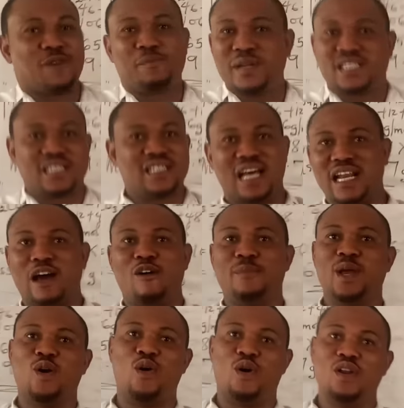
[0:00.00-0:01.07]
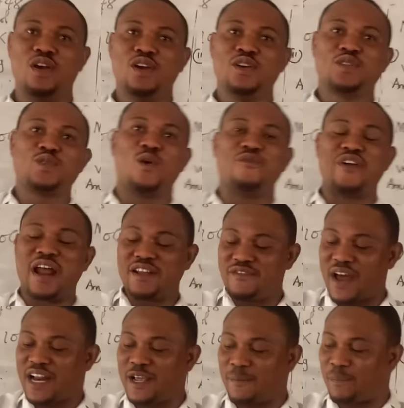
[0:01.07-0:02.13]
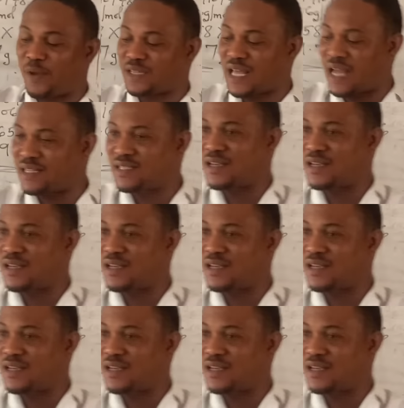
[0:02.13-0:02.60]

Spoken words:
repeating and that will be all. So very, very important.